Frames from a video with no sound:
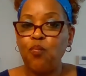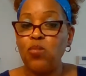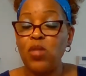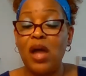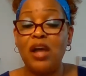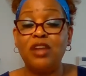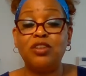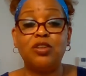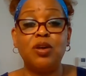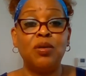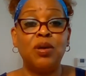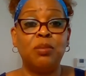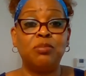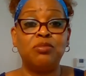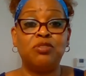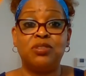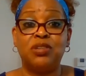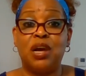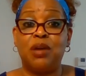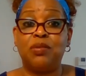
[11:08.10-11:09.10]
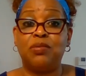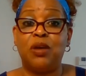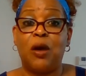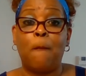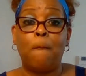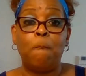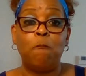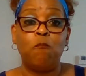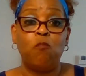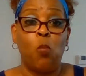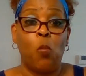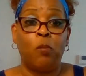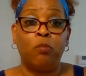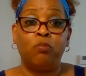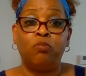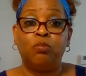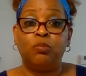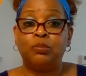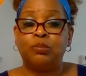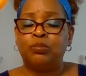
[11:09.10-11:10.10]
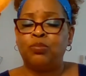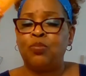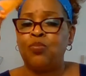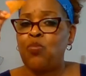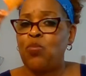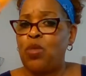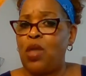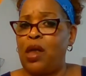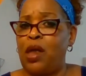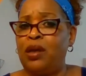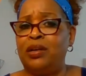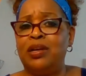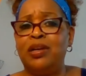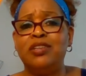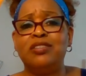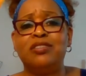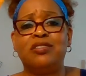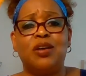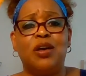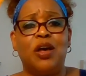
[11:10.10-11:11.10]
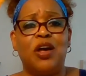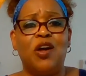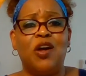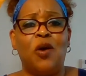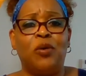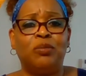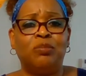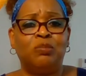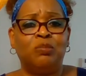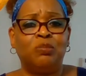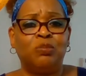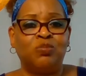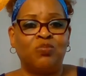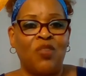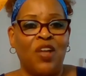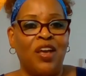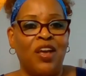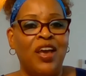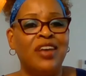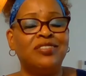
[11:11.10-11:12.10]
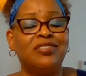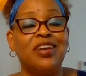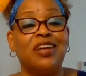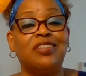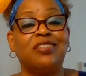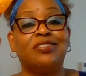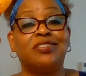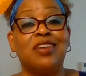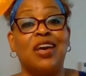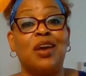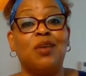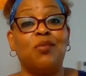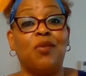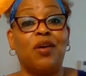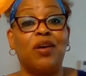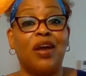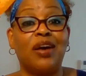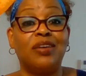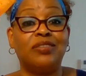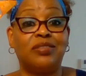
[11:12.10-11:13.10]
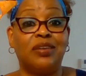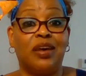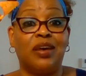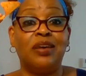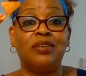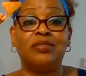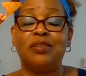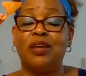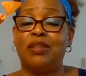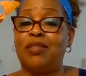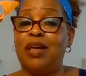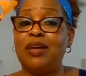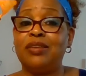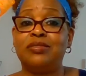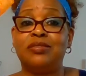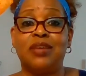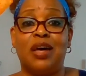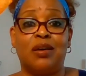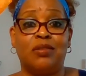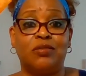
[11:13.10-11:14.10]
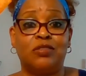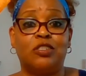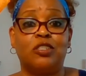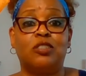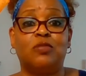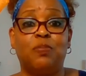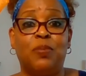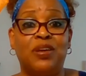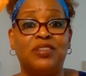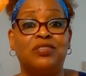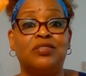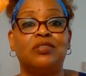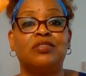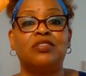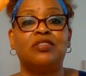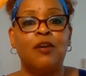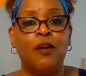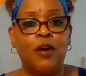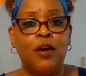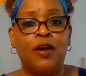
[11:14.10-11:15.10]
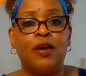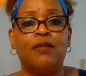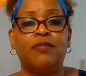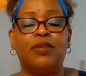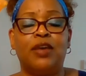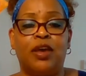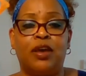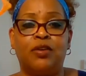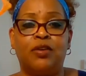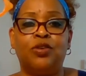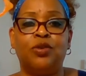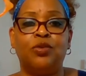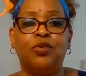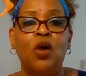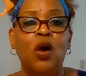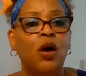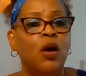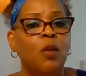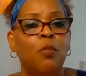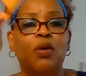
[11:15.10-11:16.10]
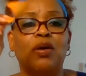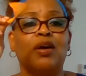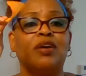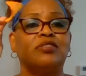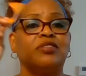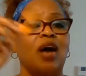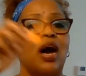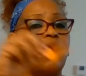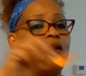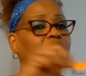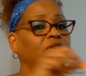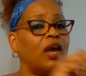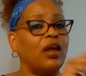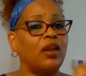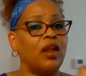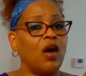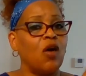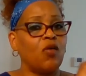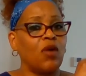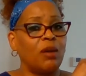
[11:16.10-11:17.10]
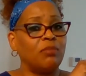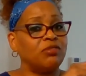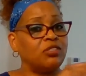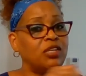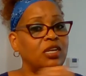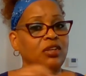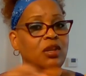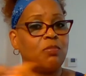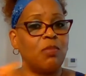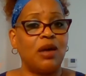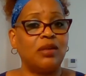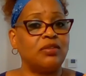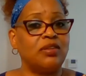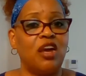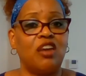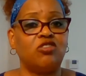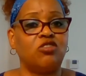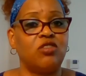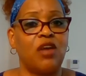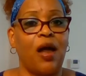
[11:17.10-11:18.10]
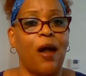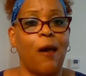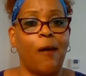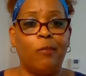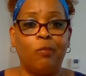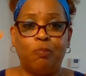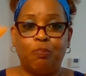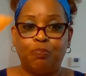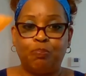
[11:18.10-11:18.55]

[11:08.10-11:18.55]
I told him a scenario. And he said the same word I said. He said, that sounds suspicious. Hell yeah, it do. Because all day long, I'm sitting at my desk, y'all.